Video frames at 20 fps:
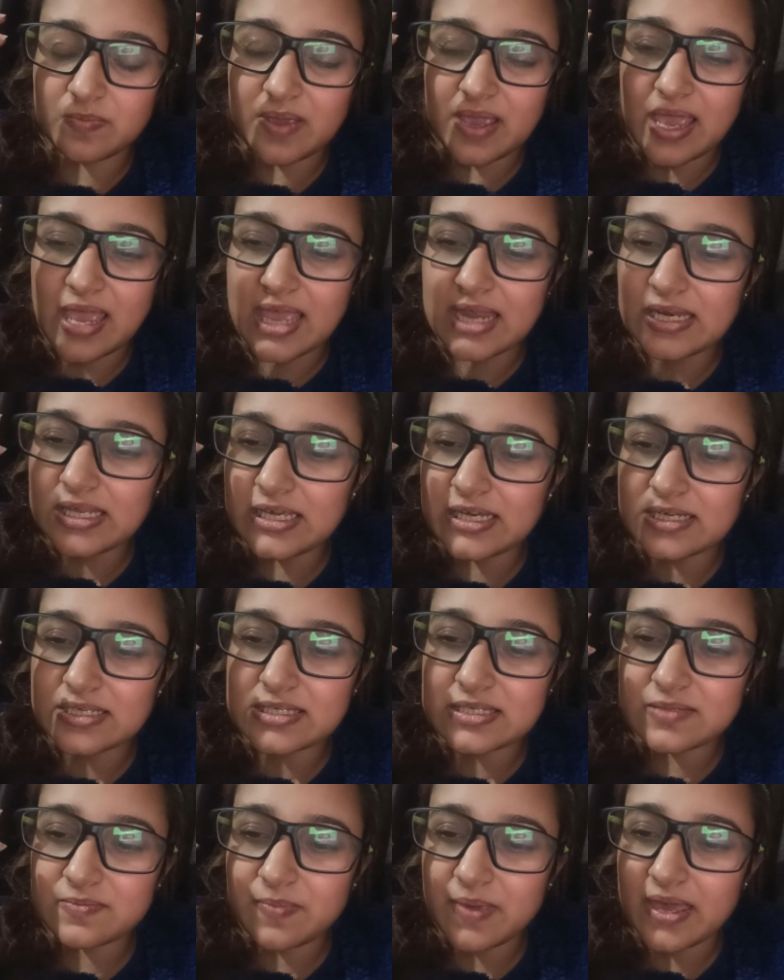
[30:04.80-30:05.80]
any
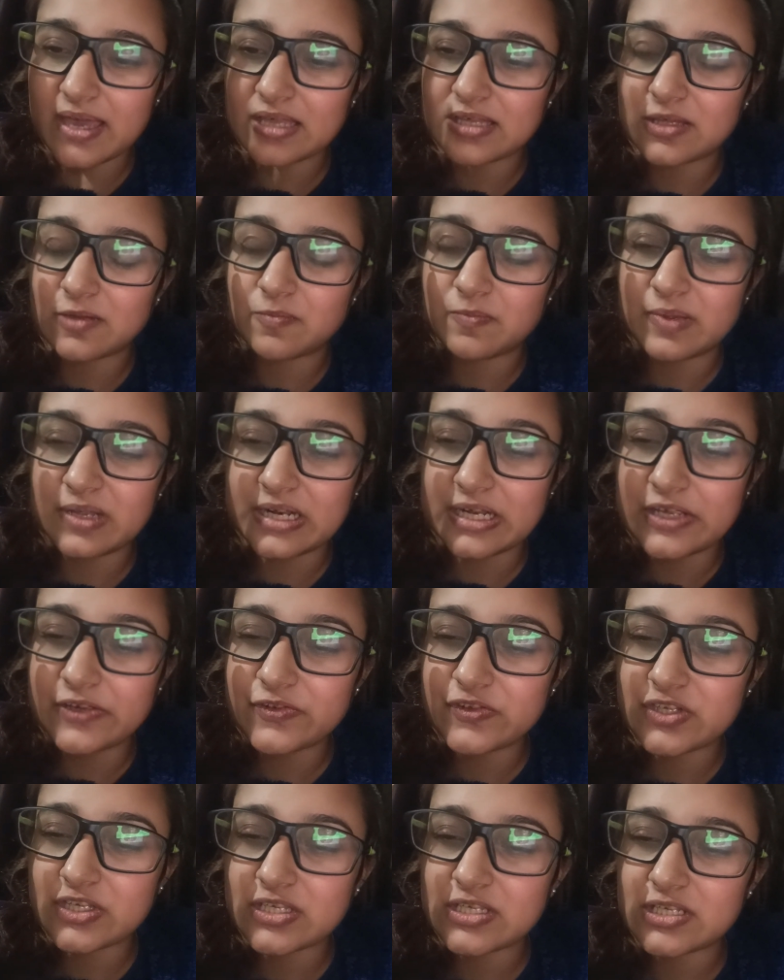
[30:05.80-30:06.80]
aspect, the belief
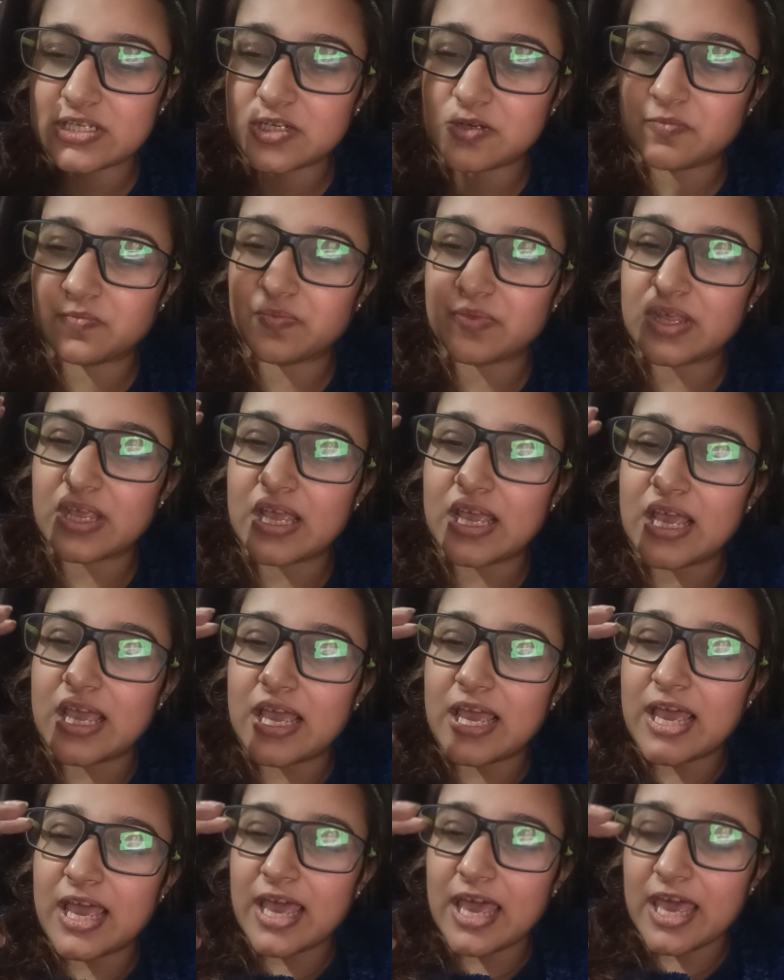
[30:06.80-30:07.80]
system,
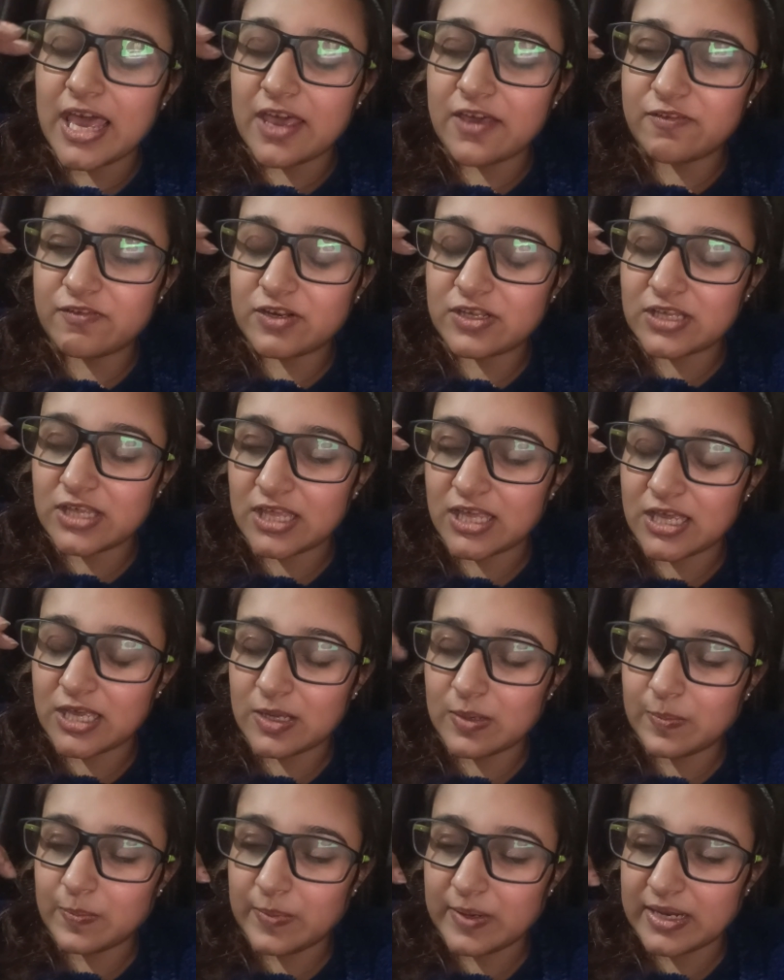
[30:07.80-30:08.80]

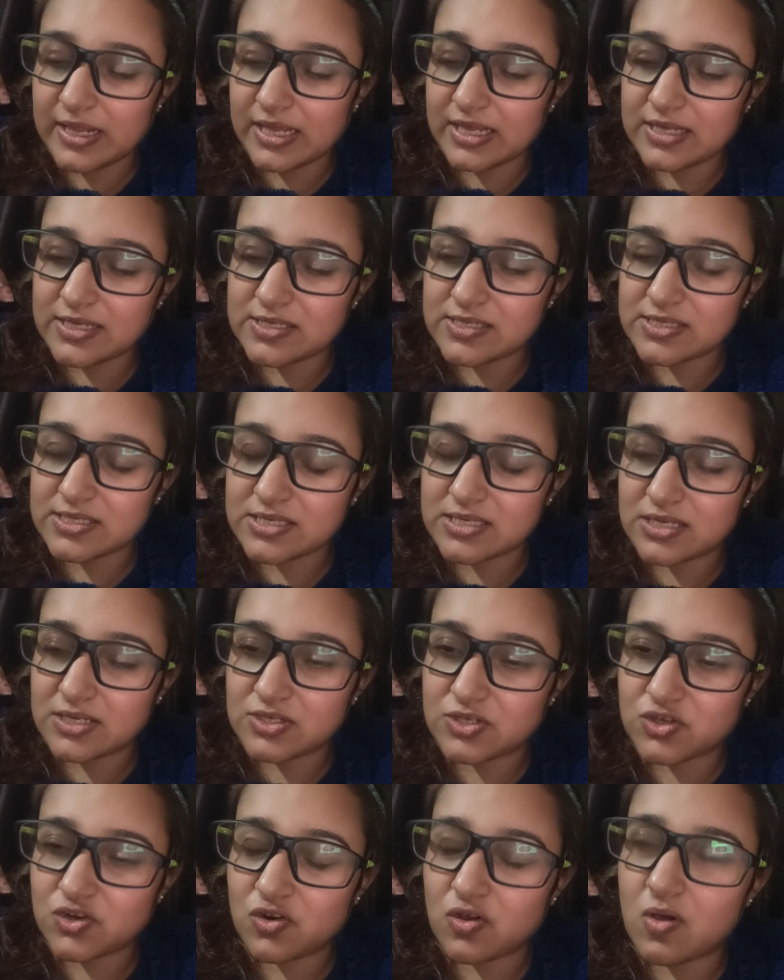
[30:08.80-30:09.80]
everything plays a
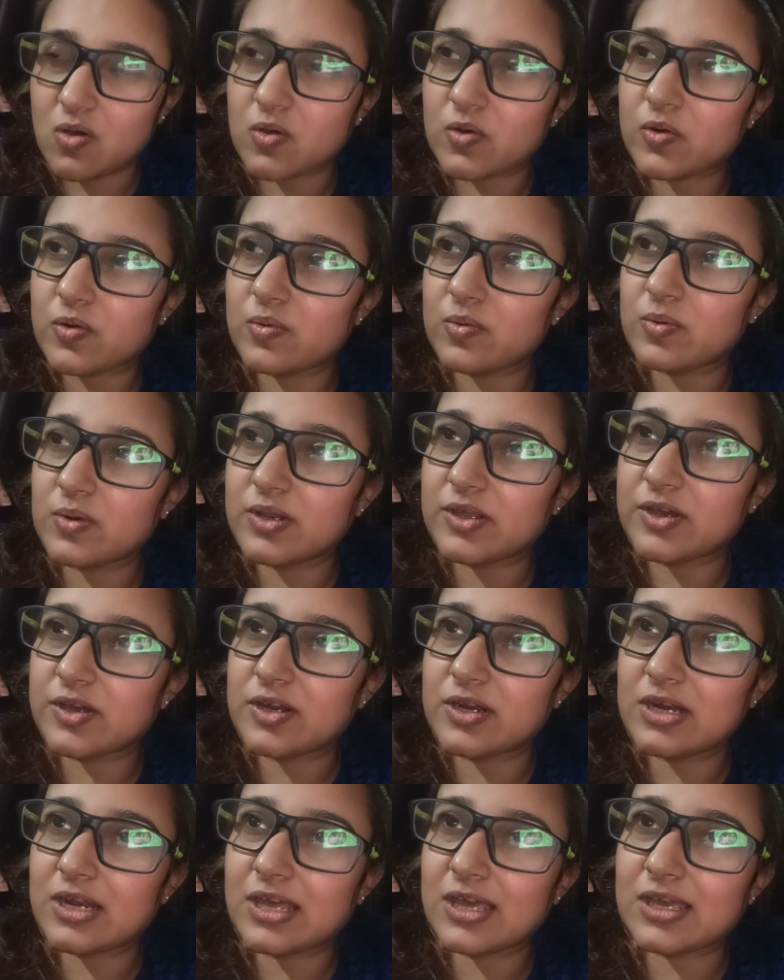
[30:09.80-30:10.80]
strong role here.
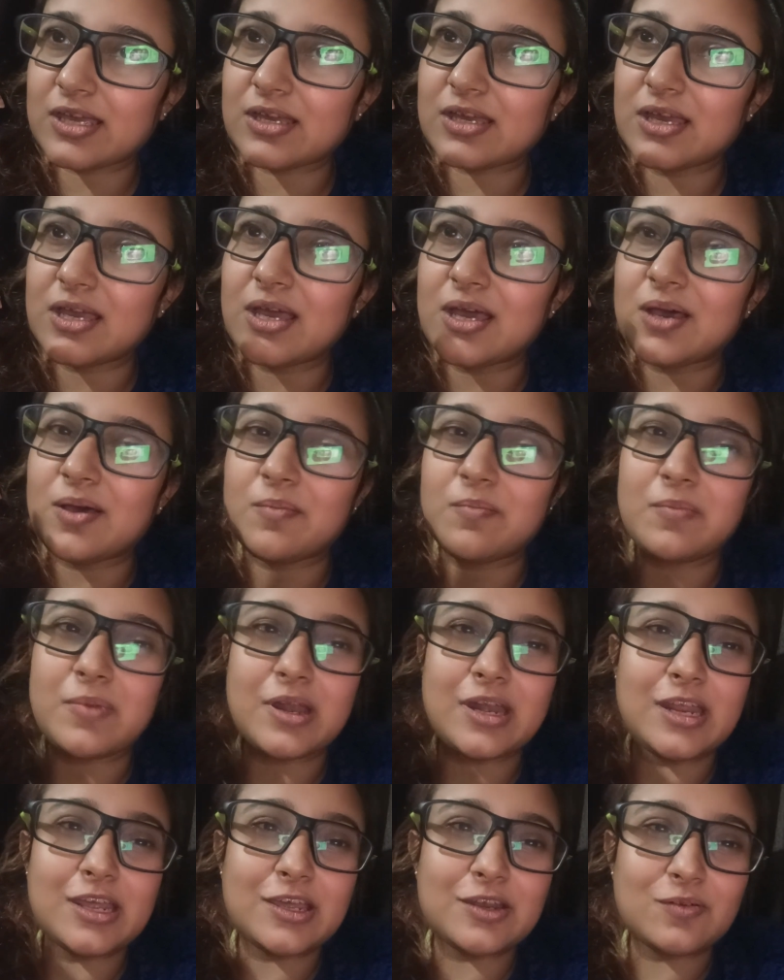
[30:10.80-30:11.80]
Like
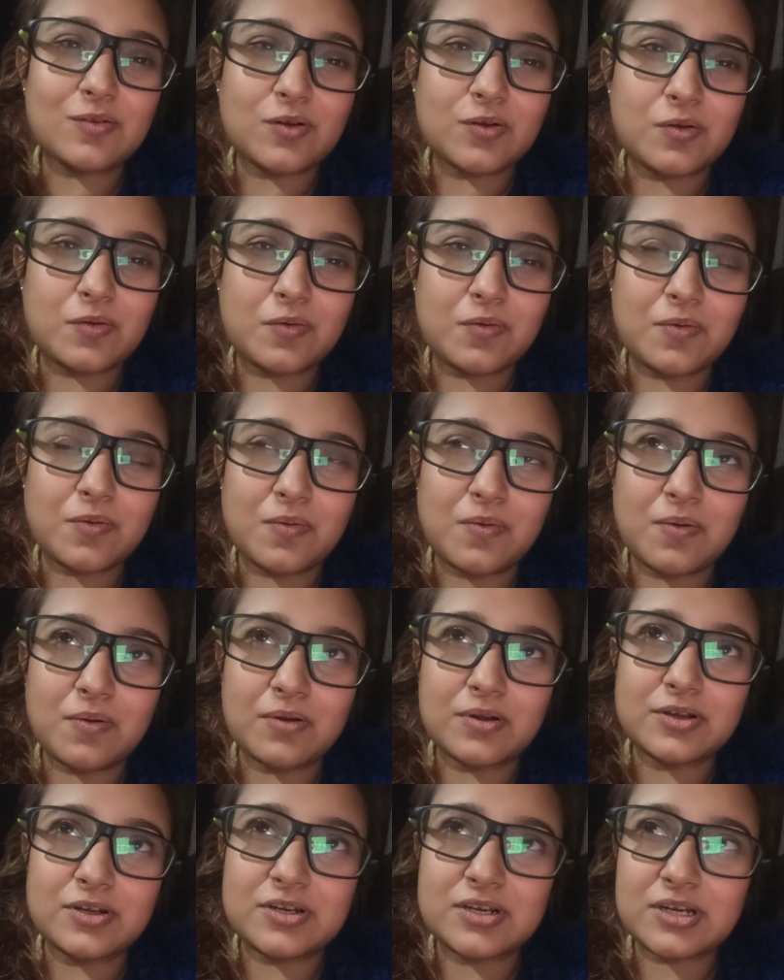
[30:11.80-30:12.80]
money cannot grow
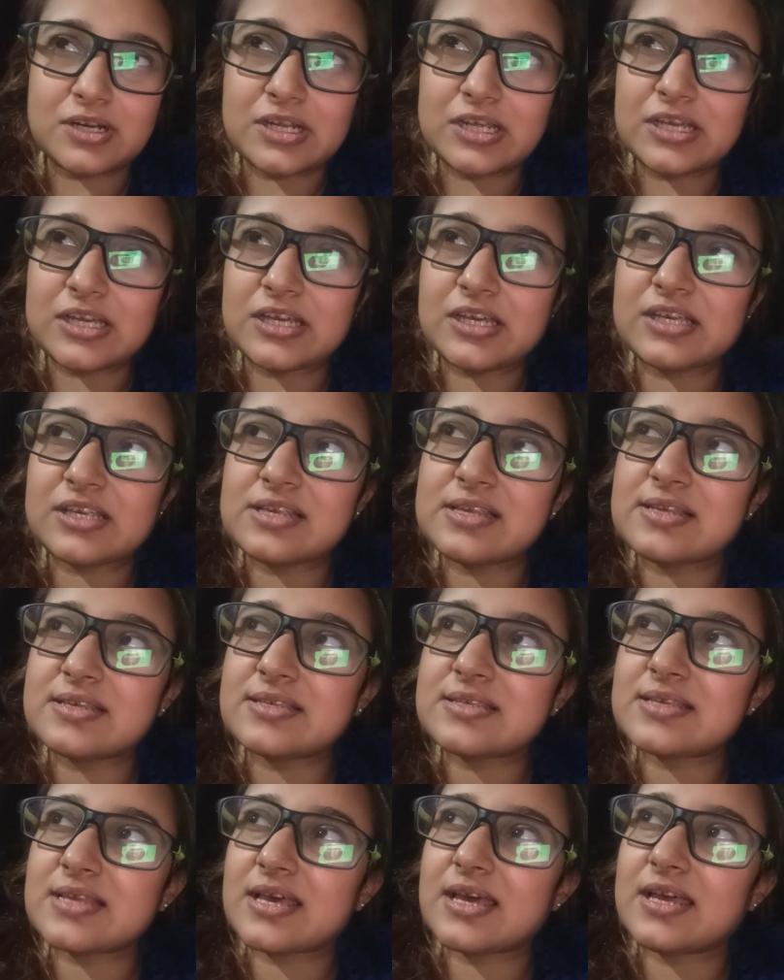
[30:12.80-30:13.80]
on
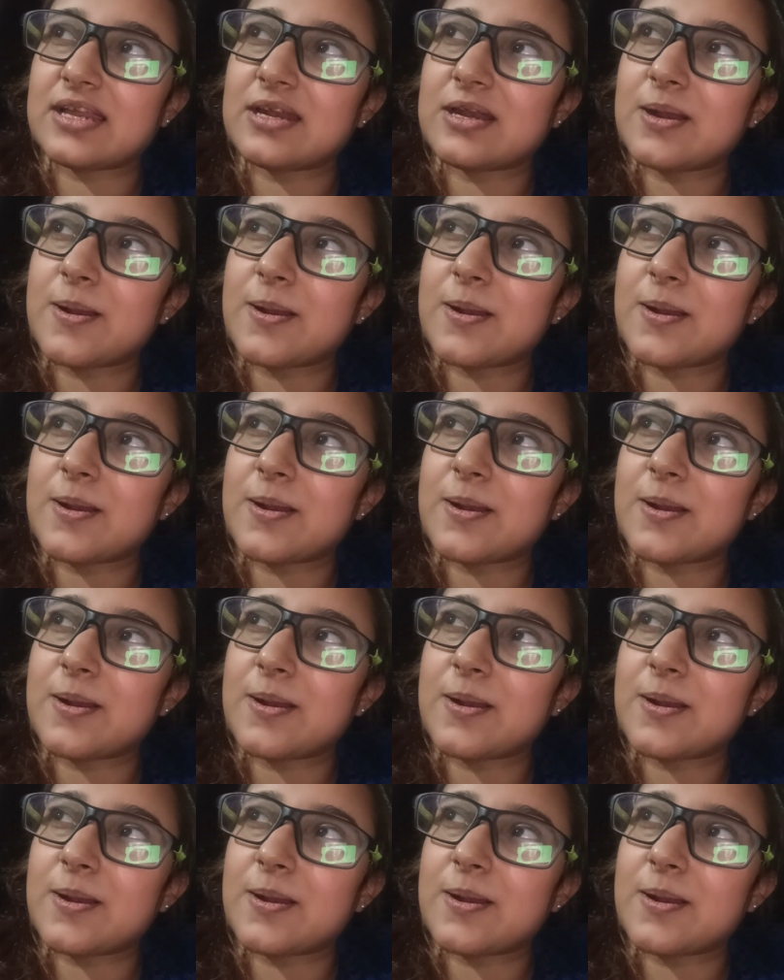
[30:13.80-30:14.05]
trees, and